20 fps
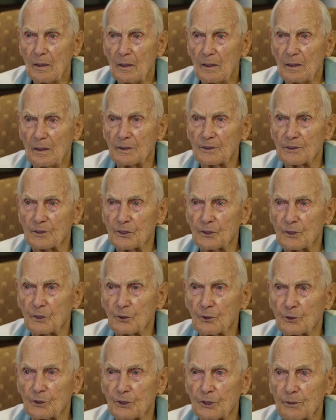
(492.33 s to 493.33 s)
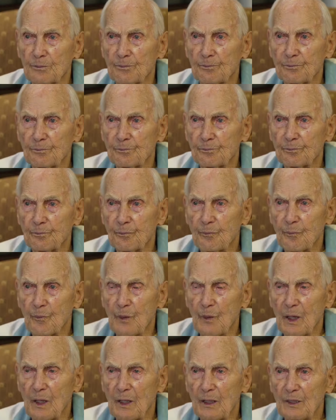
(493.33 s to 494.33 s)
and so
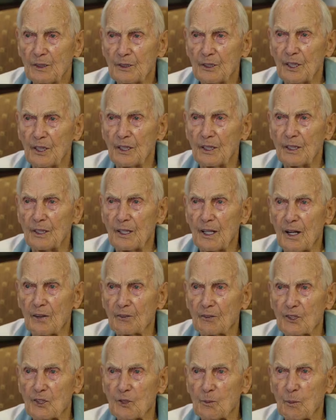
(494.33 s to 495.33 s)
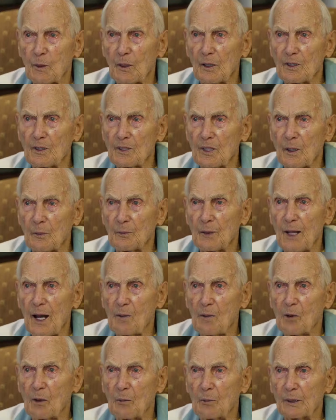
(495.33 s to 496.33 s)
she didn't have to split us up that
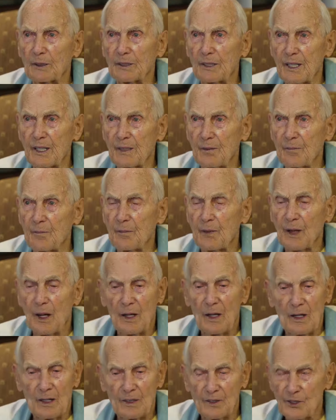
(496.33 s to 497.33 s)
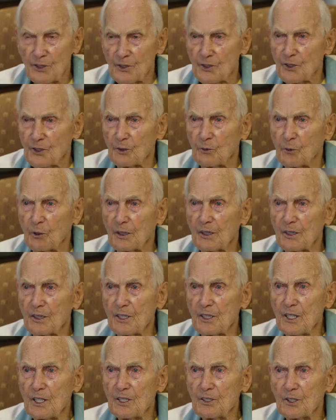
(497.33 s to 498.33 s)
way, but then just the one
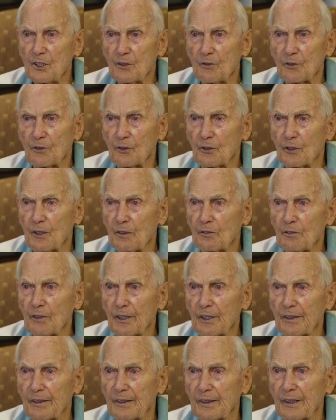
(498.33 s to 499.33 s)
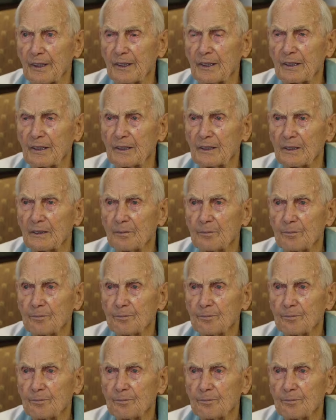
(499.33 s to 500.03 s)
teacher for everything, and